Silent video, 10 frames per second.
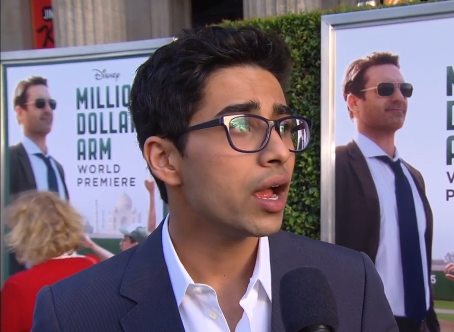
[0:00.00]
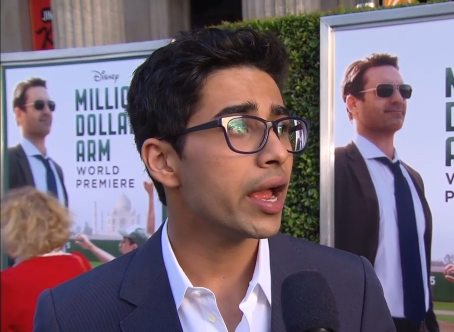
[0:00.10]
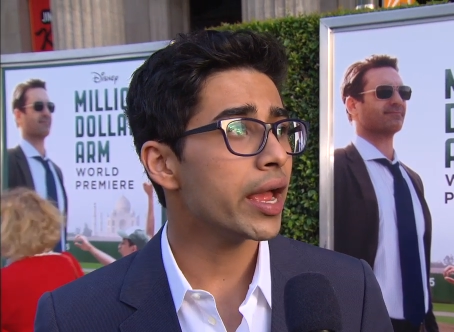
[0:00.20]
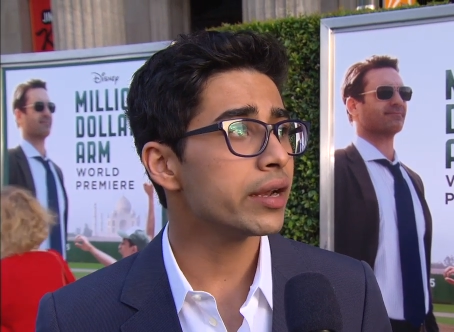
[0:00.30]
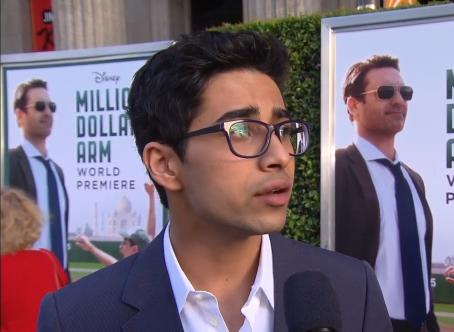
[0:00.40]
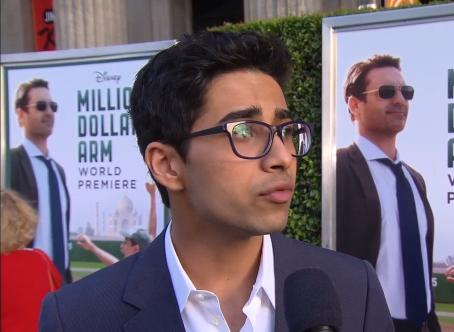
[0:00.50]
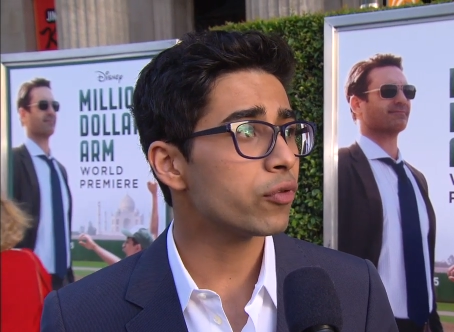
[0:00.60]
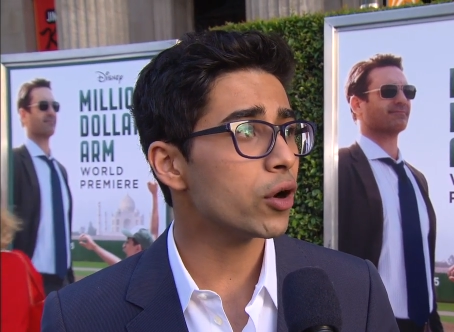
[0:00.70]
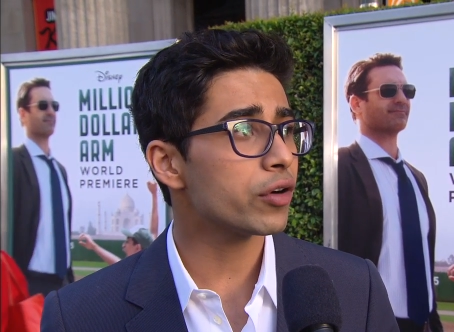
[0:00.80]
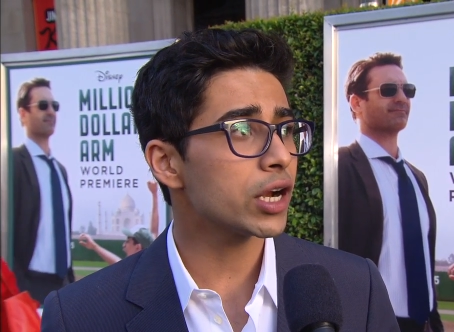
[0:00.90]
Speaker 1: And
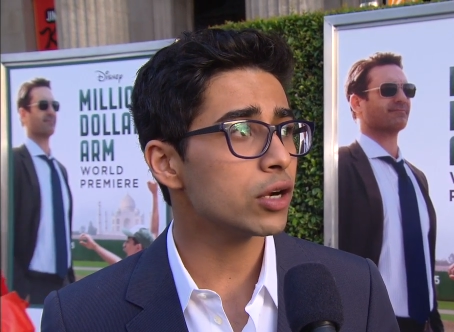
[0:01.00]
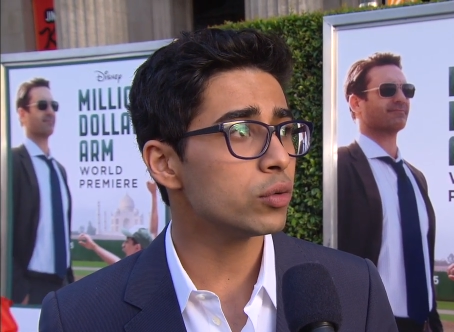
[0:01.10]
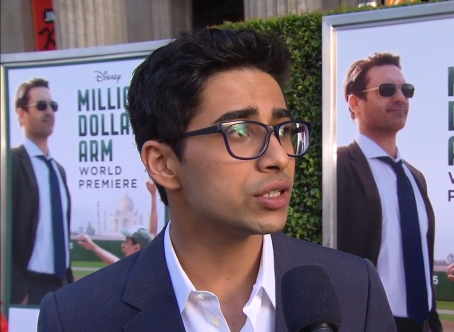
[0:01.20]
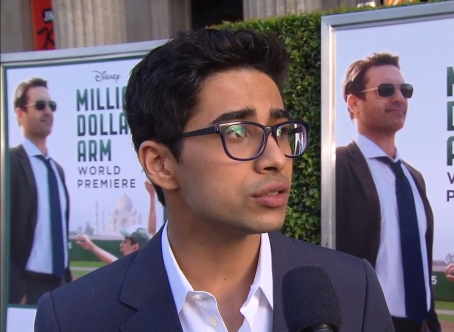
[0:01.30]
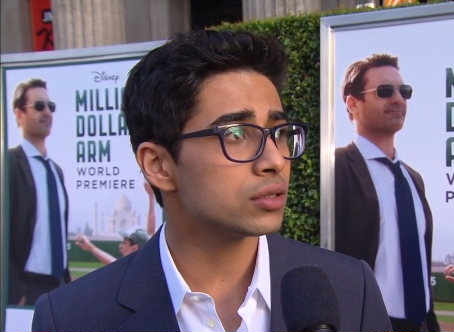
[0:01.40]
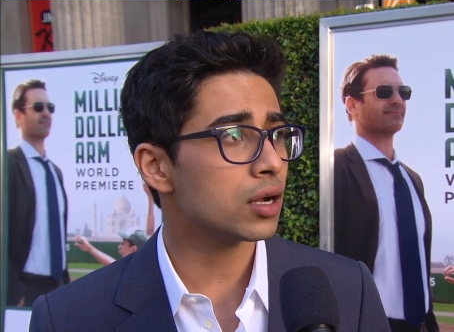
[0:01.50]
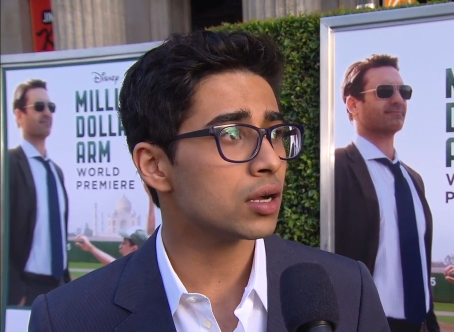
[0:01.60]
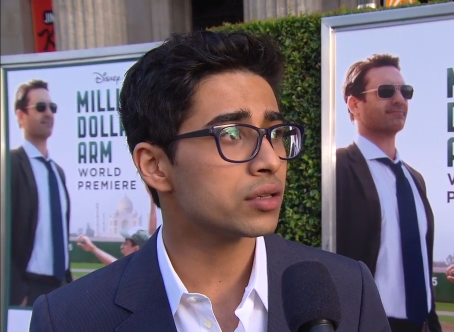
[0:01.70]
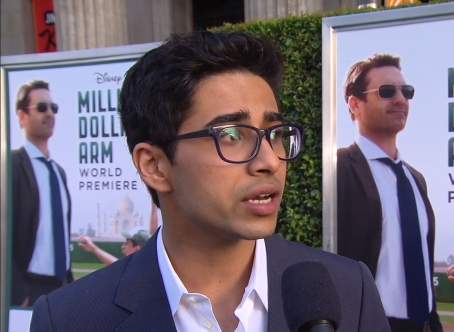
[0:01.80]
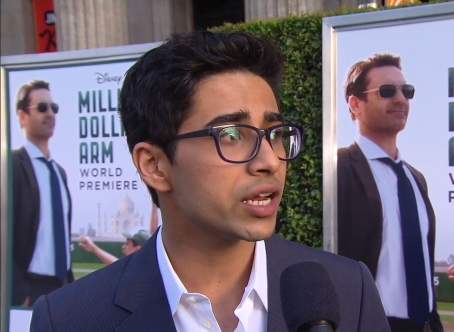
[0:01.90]
for Rinku and
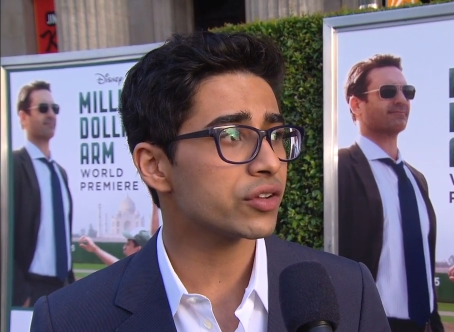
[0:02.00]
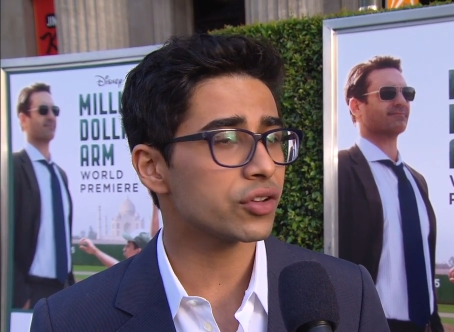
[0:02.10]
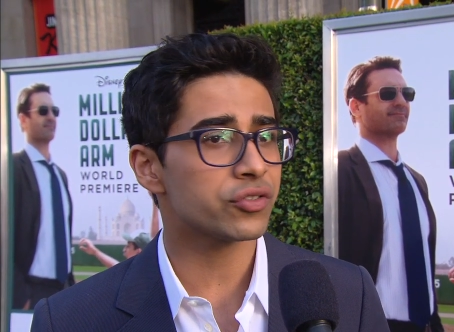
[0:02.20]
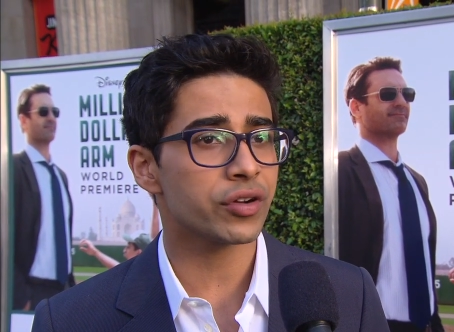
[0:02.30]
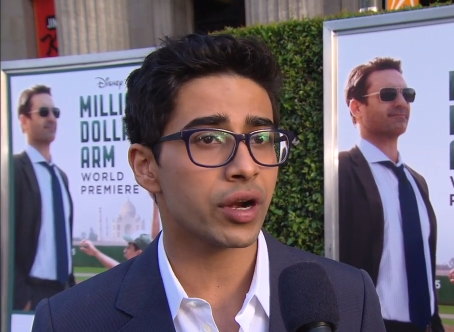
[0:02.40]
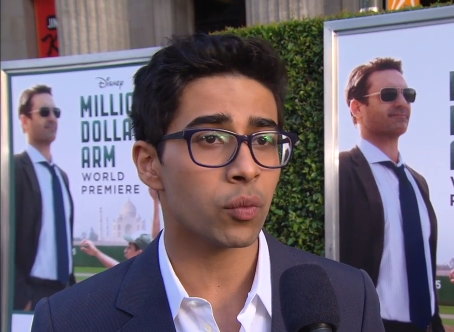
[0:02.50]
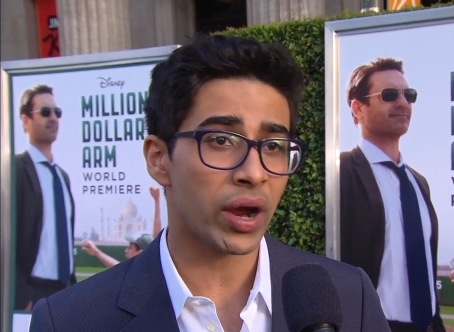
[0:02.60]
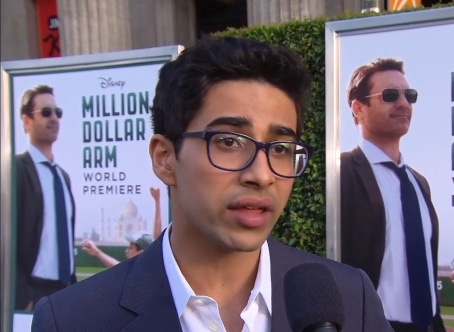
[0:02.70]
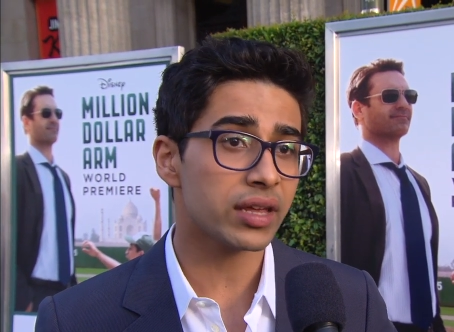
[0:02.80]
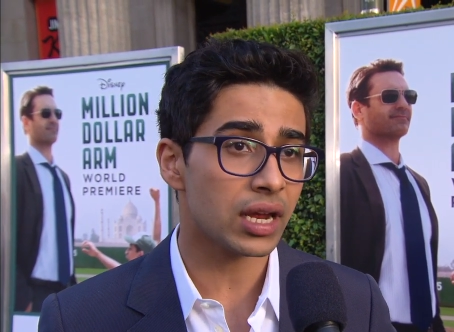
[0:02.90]
uh, Dinesh, considering
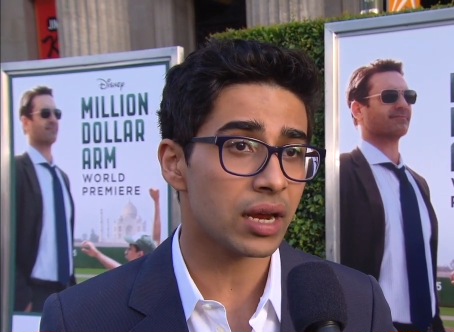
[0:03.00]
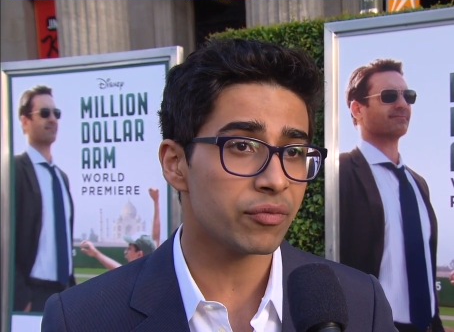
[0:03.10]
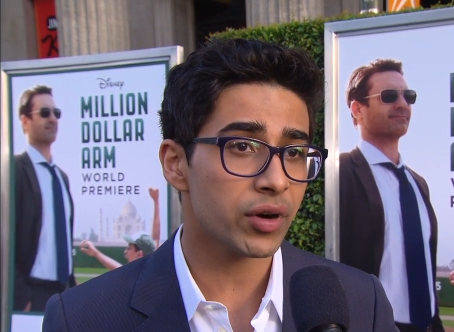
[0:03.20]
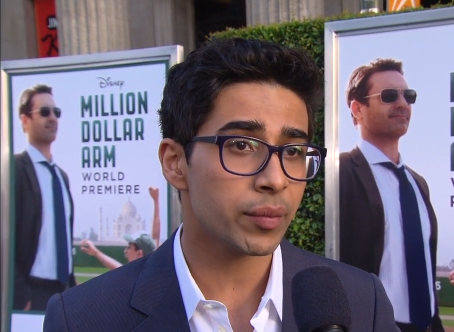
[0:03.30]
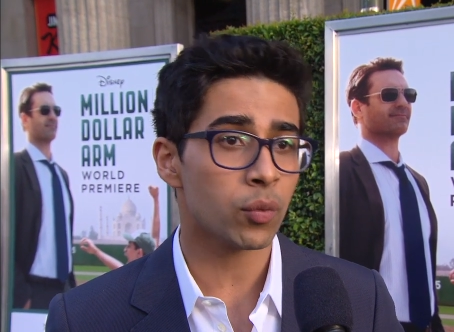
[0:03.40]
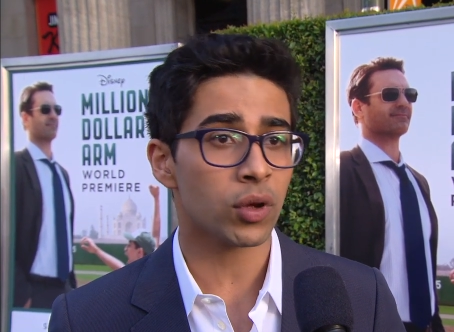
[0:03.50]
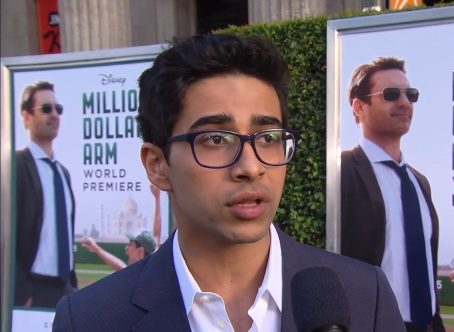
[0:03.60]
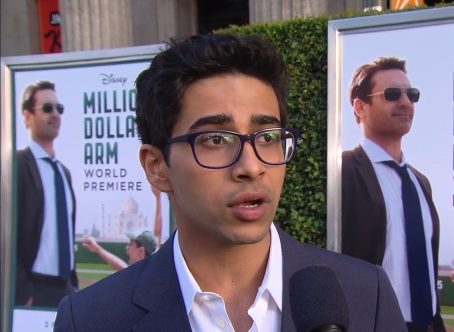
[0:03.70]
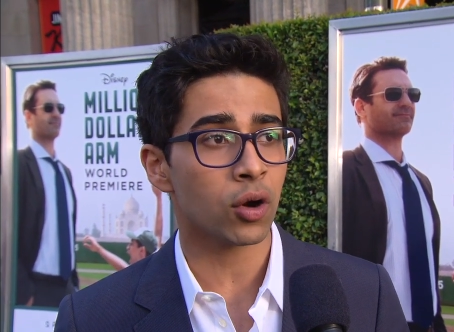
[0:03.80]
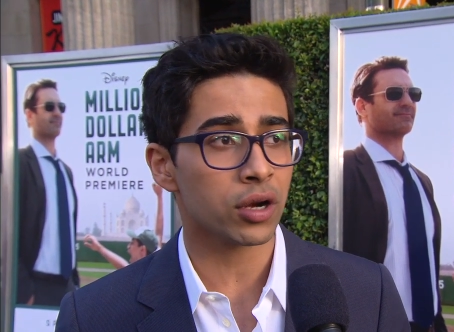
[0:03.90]
where they came from and
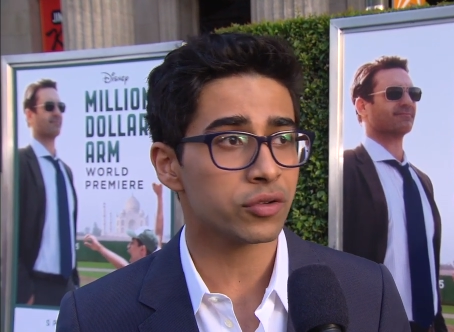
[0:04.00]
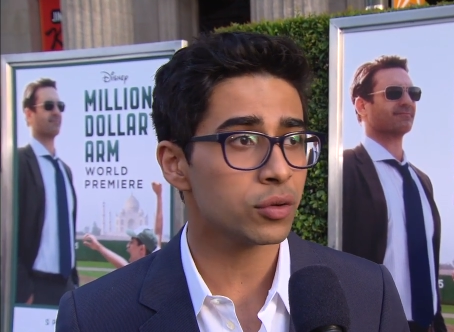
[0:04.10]
what they got